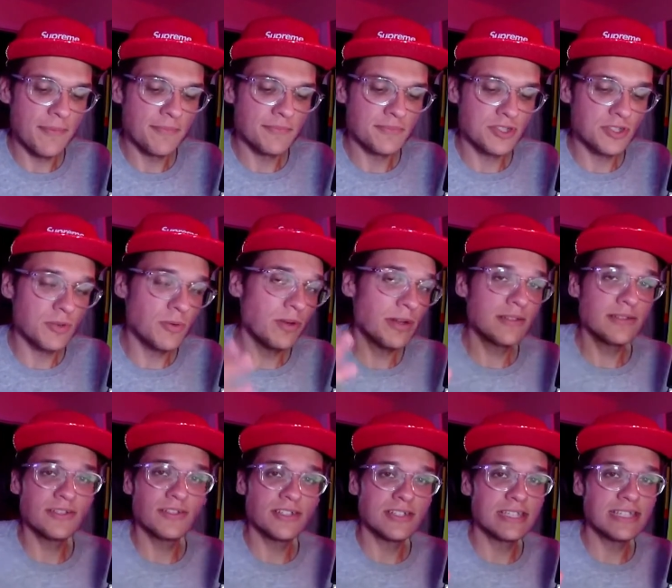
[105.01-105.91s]
So what I was
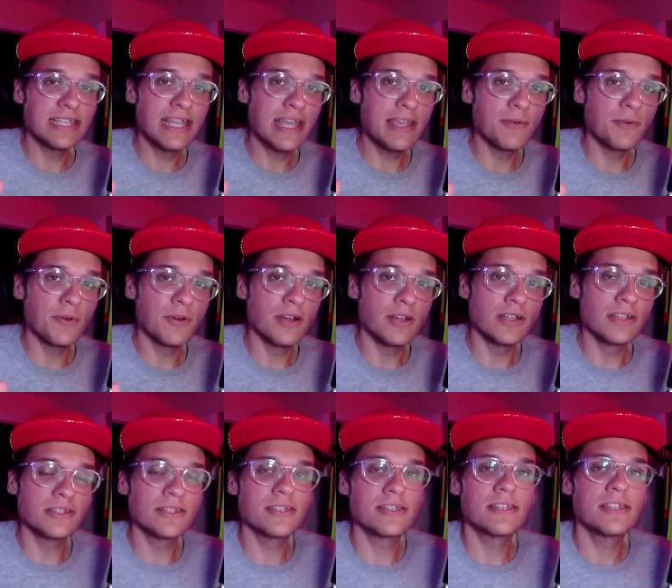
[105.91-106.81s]
gonna say
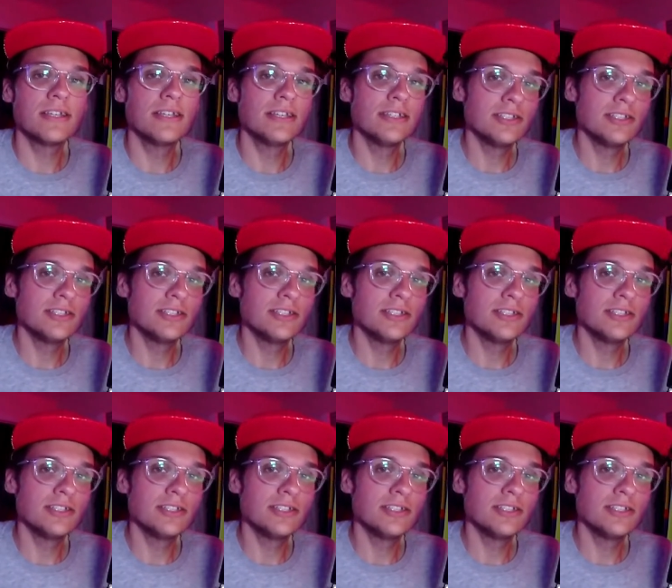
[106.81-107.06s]
was,